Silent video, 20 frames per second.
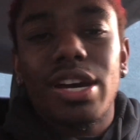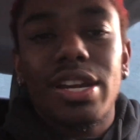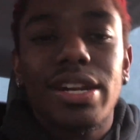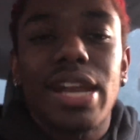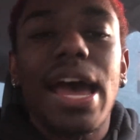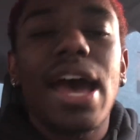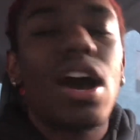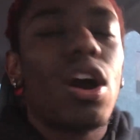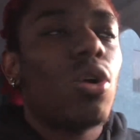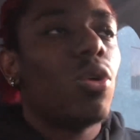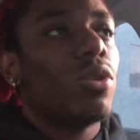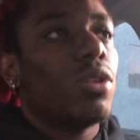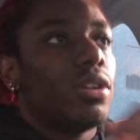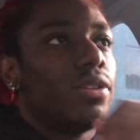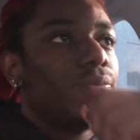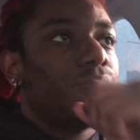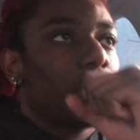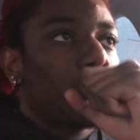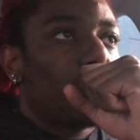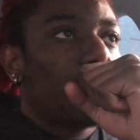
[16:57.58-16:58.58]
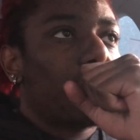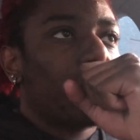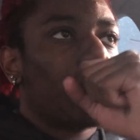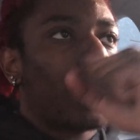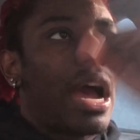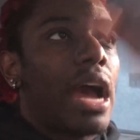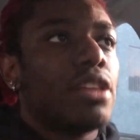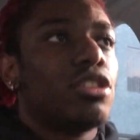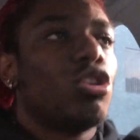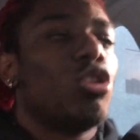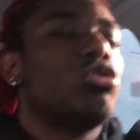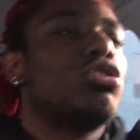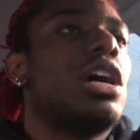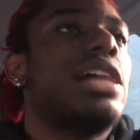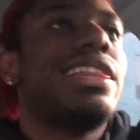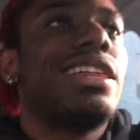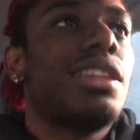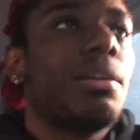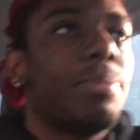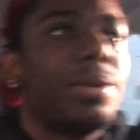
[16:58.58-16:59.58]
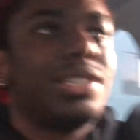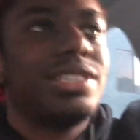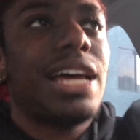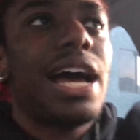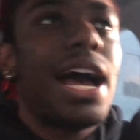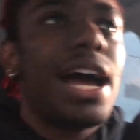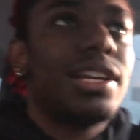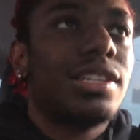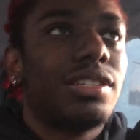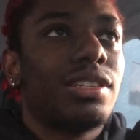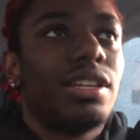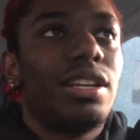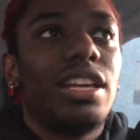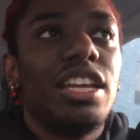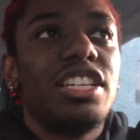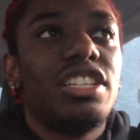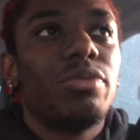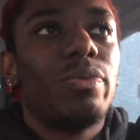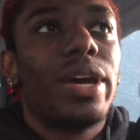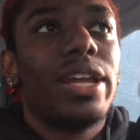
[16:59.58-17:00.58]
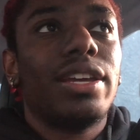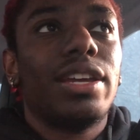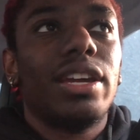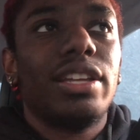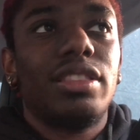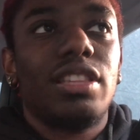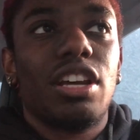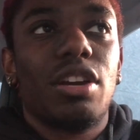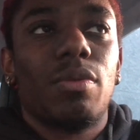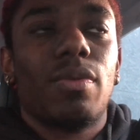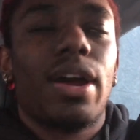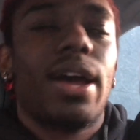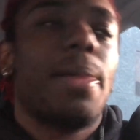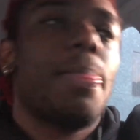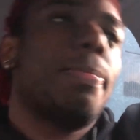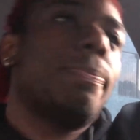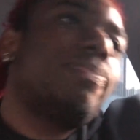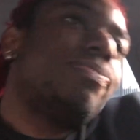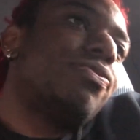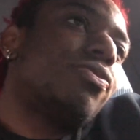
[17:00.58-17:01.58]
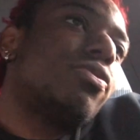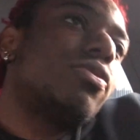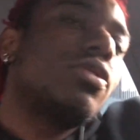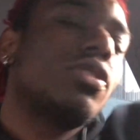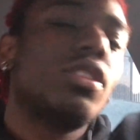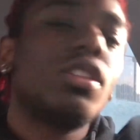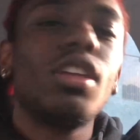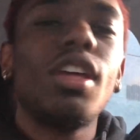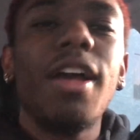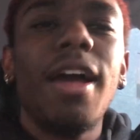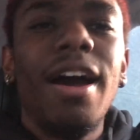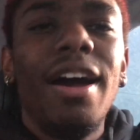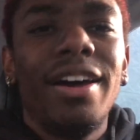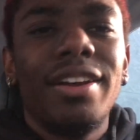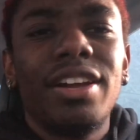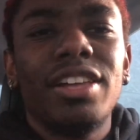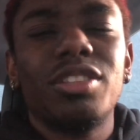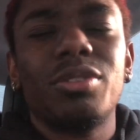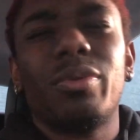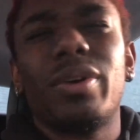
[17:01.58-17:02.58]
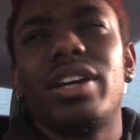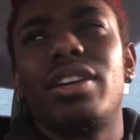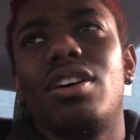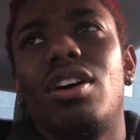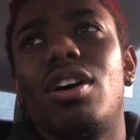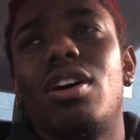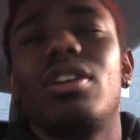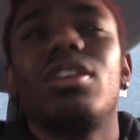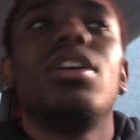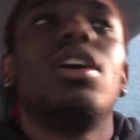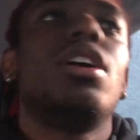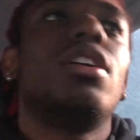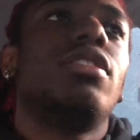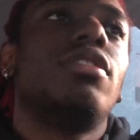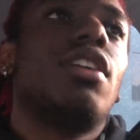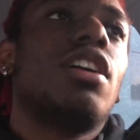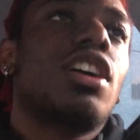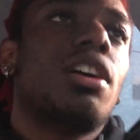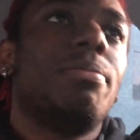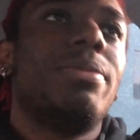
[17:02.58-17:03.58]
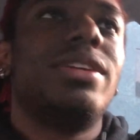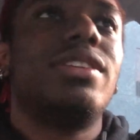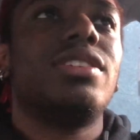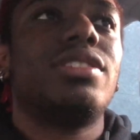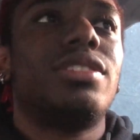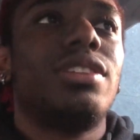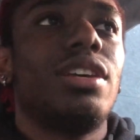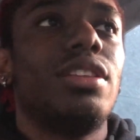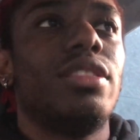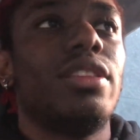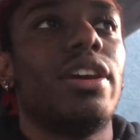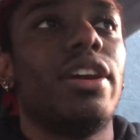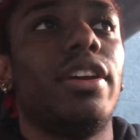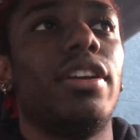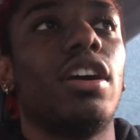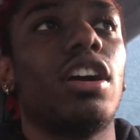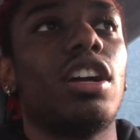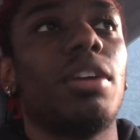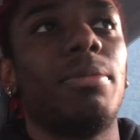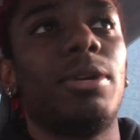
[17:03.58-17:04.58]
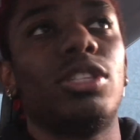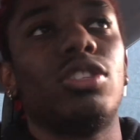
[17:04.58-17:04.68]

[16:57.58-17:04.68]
Now, I told y'all that the massage is an easy way to get there, right? Another way, dog, y'all could be just sitting there, y'all could be